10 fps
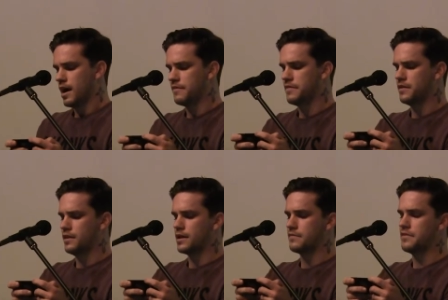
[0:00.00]
I felt
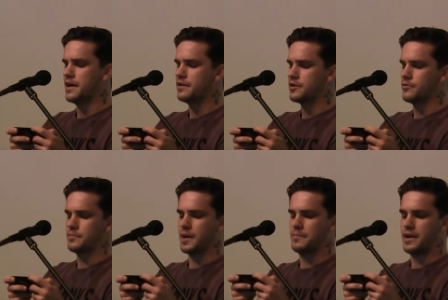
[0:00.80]
like a failure
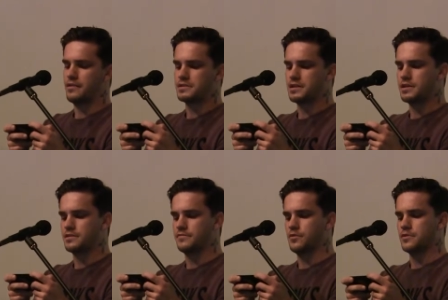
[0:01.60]
when my parents got
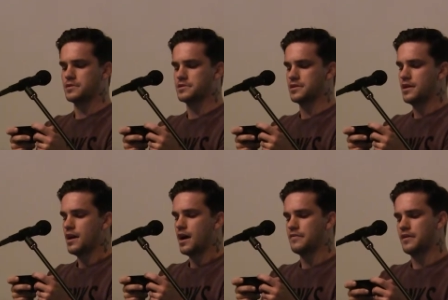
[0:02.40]
divorced.
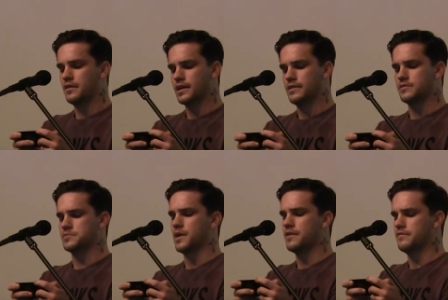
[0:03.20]
I felt like it was
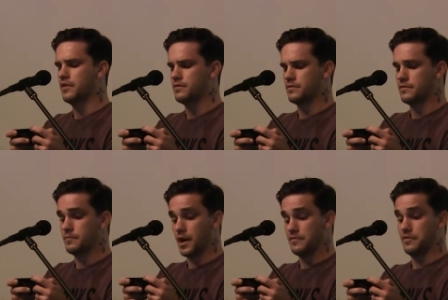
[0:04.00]
my fault,
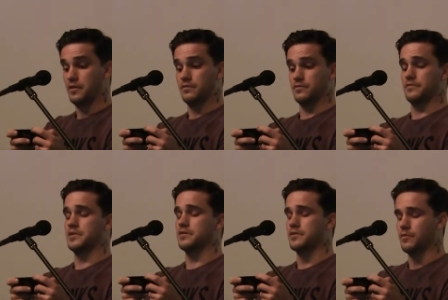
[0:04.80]
my fault,
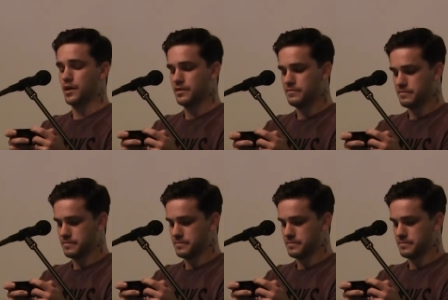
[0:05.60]
revealed the wife.